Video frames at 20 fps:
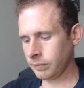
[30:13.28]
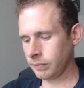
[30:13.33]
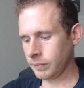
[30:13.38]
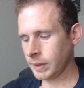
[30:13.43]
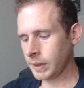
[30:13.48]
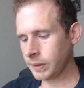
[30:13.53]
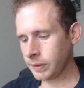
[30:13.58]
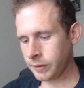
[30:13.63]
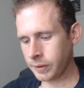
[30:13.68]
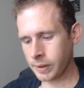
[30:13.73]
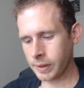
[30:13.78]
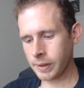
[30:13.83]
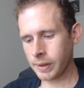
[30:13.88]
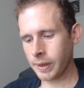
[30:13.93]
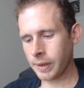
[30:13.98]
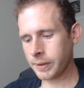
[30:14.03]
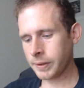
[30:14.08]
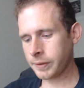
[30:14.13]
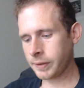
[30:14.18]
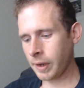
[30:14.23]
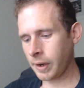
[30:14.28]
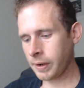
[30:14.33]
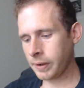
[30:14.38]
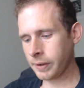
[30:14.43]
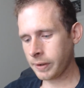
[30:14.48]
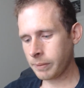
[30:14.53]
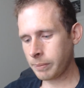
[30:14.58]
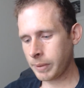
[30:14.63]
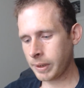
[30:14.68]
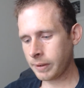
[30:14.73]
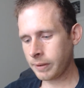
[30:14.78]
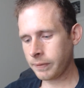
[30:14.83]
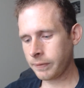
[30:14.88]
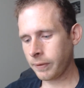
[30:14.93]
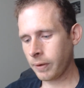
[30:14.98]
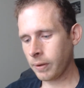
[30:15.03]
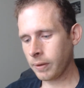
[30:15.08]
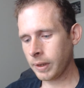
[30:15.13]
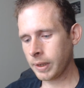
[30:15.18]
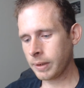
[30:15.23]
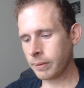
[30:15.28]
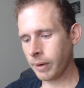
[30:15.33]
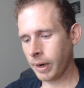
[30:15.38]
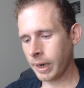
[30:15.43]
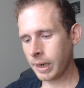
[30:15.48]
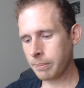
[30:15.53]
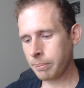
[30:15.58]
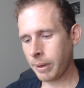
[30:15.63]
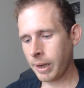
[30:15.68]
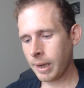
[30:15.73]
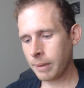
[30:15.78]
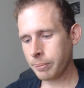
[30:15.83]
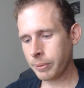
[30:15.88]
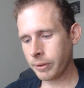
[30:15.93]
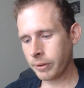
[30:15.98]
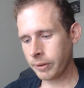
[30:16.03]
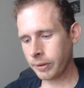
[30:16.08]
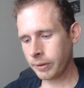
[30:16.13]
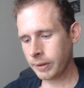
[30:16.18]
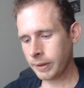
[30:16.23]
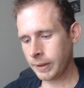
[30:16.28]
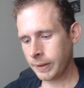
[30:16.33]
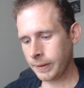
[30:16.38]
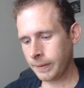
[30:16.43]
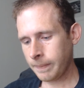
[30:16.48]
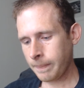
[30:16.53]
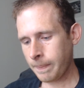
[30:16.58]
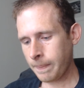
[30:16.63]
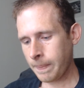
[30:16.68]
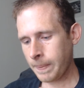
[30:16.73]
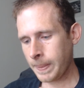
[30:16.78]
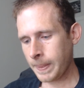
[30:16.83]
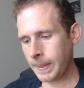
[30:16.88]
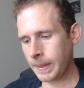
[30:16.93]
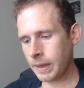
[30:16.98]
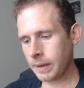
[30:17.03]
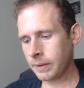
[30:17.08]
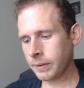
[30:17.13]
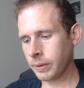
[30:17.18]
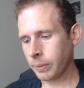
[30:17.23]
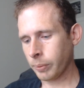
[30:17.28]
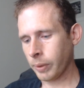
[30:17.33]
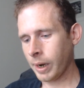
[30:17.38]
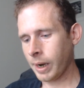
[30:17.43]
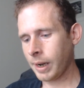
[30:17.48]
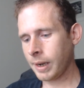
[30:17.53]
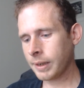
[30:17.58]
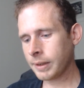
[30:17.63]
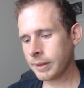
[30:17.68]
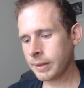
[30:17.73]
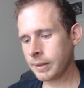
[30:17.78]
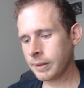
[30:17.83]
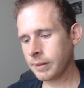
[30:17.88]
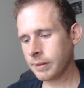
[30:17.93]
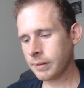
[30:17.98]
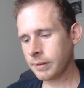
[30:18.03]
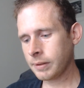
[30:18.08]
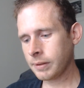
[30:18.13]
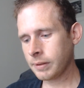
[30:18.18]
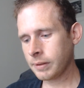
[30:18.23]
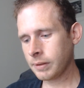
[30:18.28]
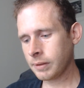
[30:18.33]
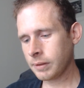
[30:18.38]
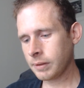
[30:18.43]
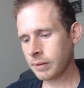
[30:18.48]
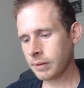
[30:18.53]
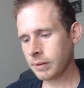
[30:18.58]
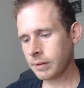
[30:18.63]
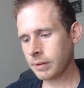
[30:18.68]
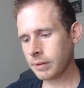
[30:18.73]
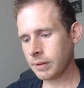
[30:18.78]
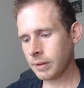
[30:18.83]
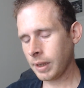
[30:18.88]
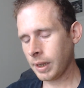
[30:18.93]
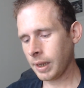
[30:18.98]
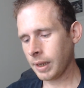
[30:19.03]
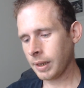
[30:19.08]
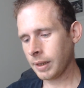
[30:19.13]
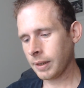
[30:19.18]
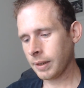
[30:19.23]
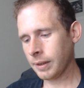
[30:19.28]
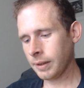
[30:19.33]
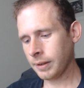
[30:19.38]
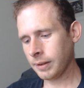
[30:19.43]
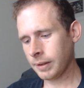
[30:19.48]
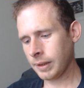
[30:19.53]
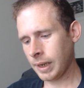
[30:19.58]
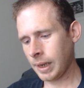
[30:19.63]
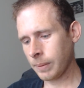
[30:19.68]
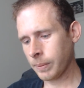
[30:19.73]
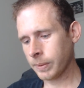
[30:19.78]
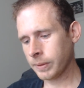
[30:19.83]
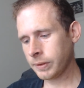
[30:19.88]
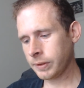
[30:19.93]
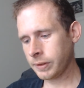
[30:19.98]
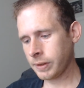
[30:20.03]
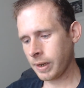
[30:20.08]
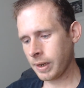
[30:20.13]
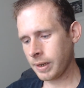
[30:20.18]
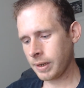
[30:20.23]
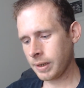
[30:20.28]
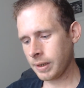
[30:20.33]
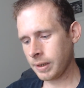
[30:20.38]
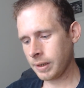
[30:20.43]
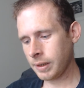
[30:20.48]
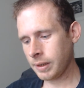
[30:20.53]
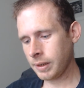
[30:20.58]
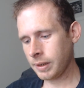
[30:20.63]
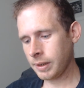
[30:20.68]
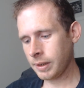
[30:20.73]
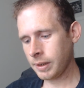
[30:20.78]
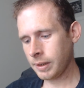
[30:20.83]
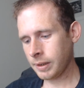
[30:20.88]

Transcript: see, Undertaker, Mick Foley, Roddy Piper, The Rock, and I would say